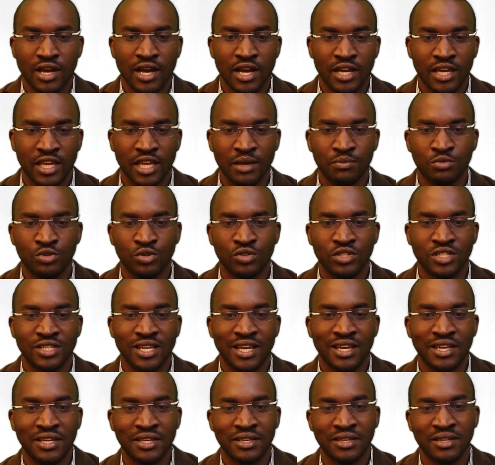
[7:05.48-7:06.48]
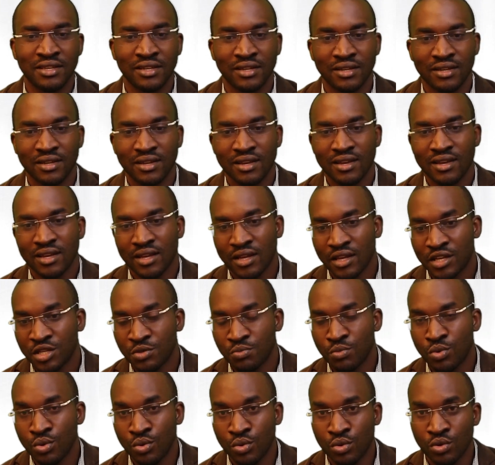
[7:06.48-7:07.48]
I kept on saying cash
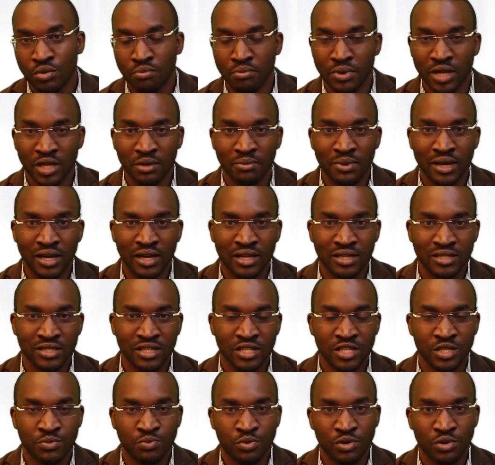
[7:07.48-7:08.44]
book, bank balances.